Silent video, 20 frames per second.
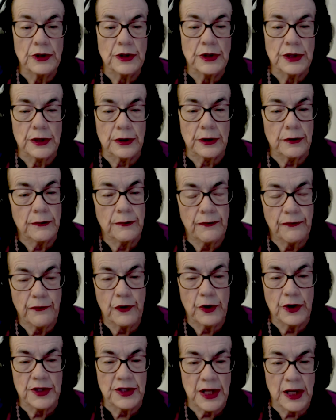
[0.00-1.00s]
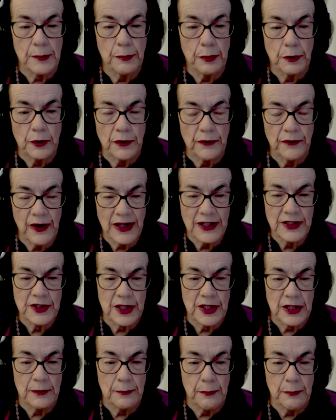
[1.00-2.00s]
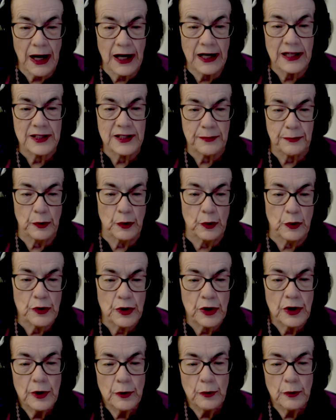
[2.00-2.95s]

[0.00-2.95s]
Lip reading: For example, the vaccine passport,